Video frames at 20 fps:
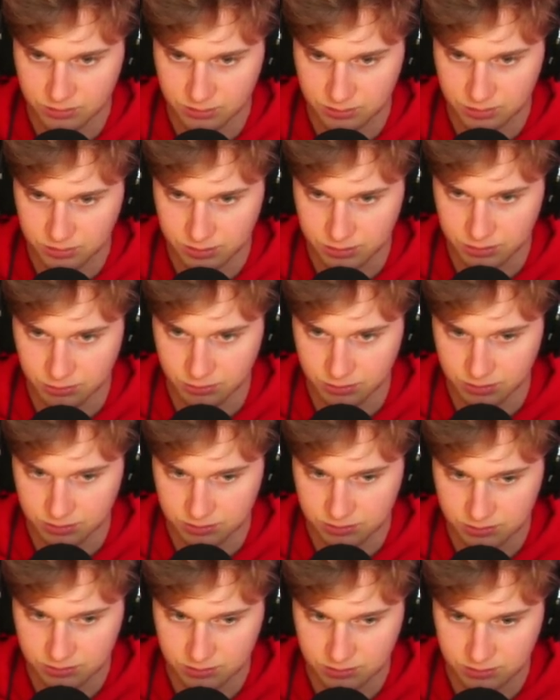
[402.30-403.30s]
Yes, come on.
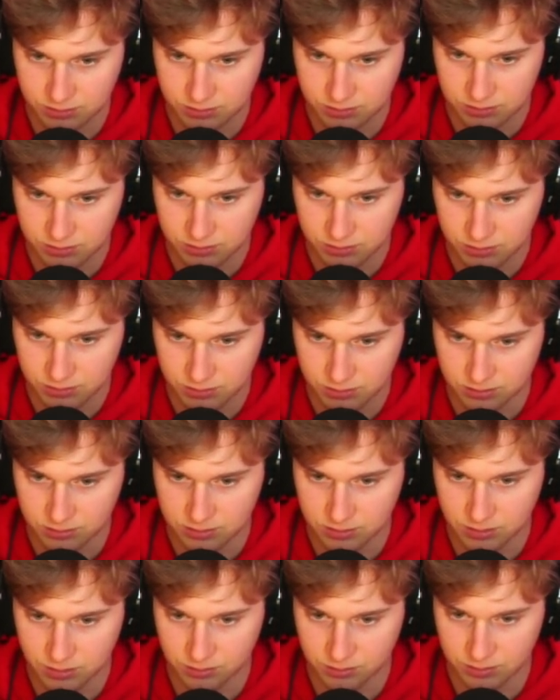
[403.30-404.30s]
I
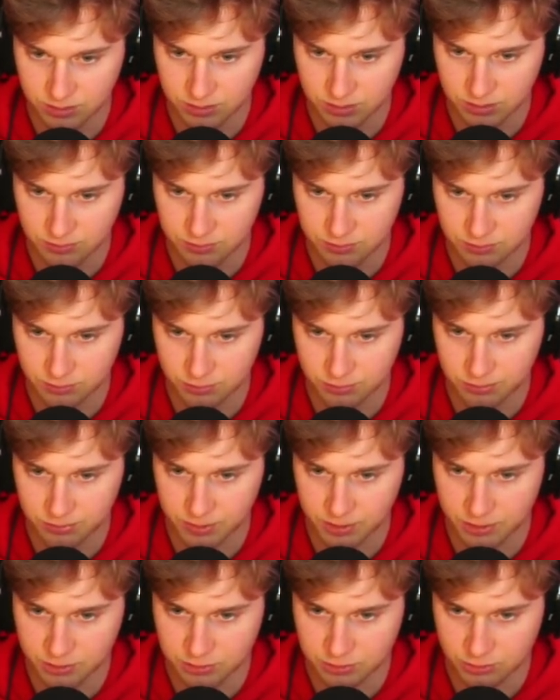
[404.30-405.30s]
don't think I have the
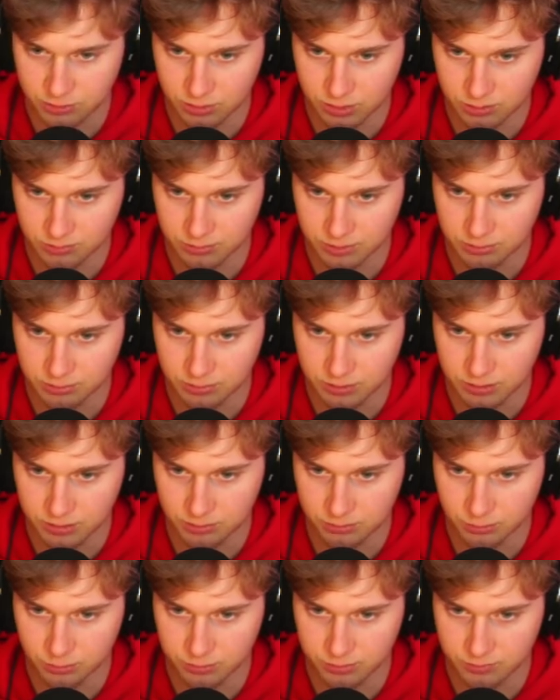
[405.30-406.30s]
repair tool on me, but that
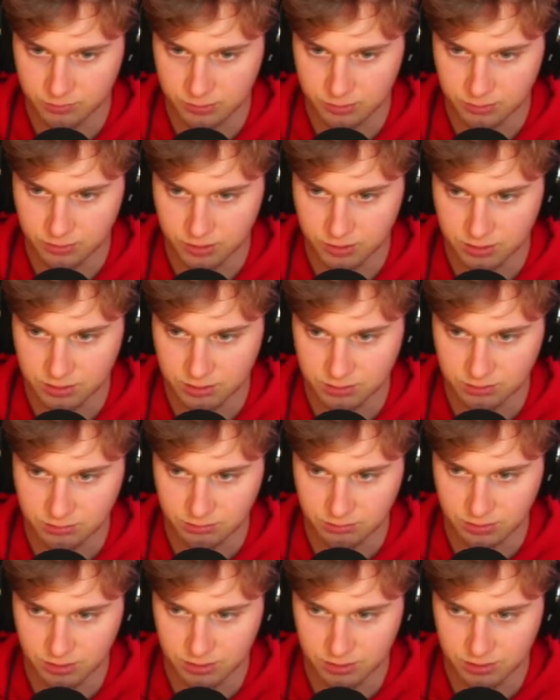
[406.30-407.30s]
will be very handy
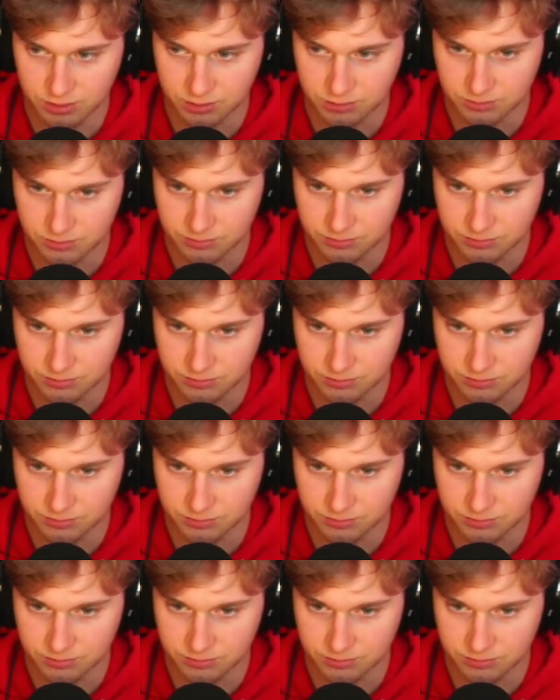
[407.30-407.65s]
right now.